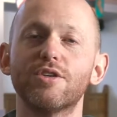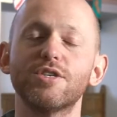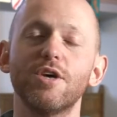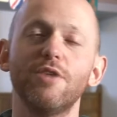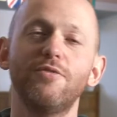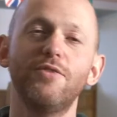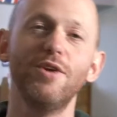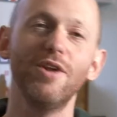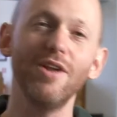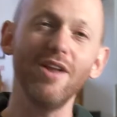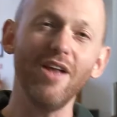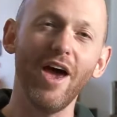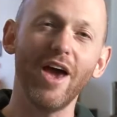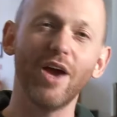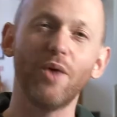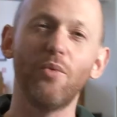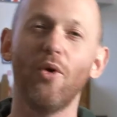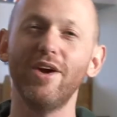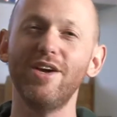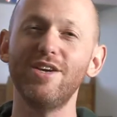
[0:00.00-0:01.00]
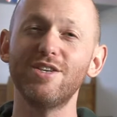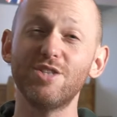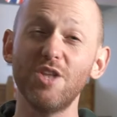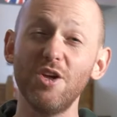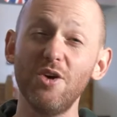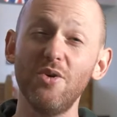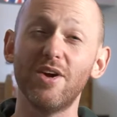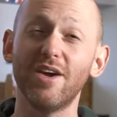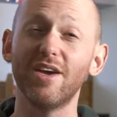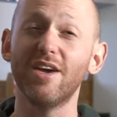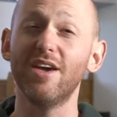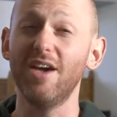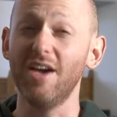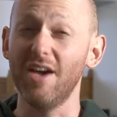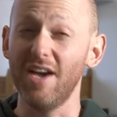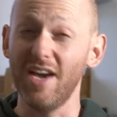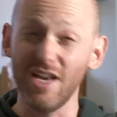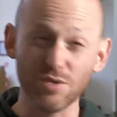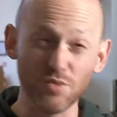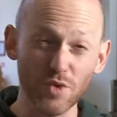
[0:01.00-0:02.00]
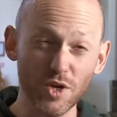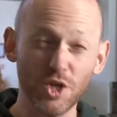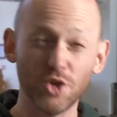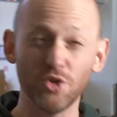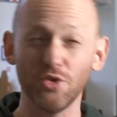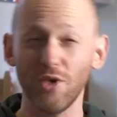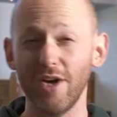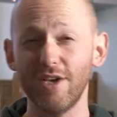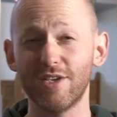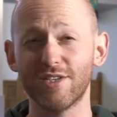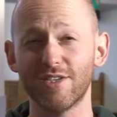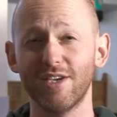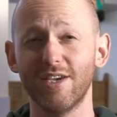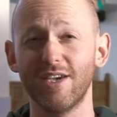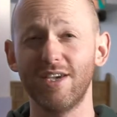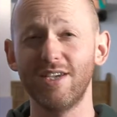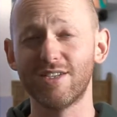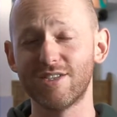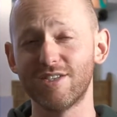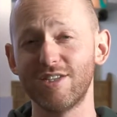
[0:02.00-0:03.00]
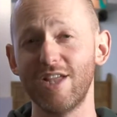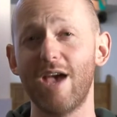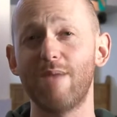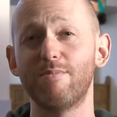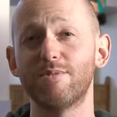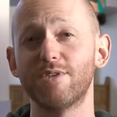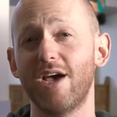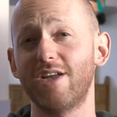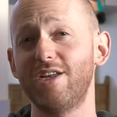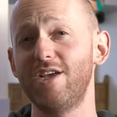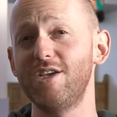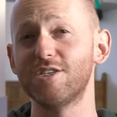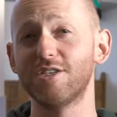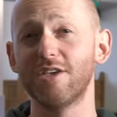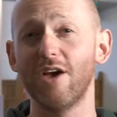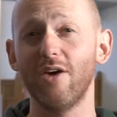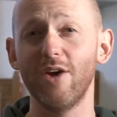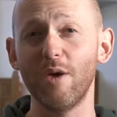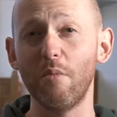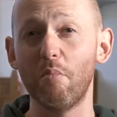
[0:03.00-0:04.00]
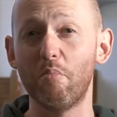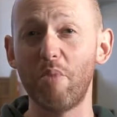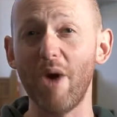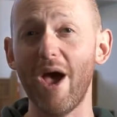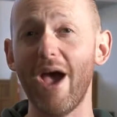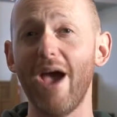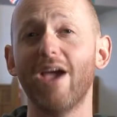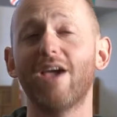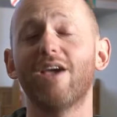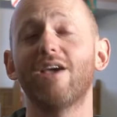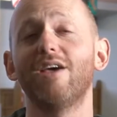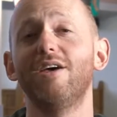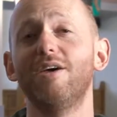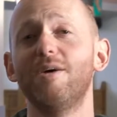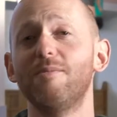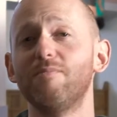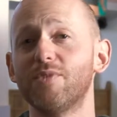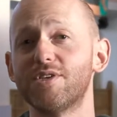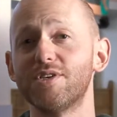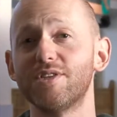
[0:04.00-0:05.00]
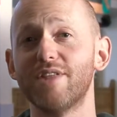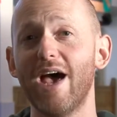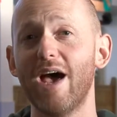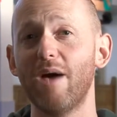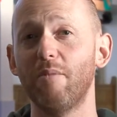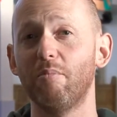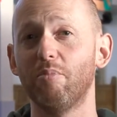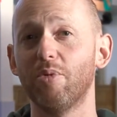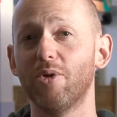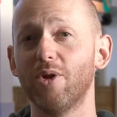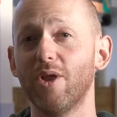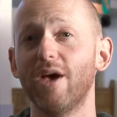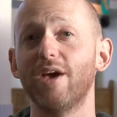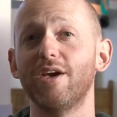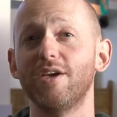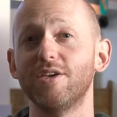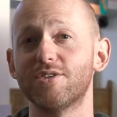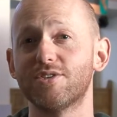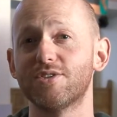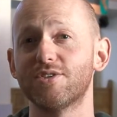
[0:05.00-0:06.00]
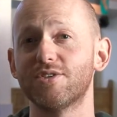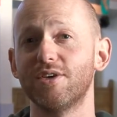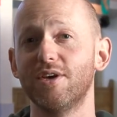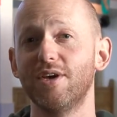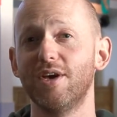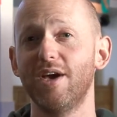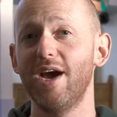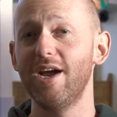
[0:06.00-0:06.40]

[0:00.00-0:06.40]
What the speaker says: So if you like what he's doing, he's retracing his steps and he's going back to that place.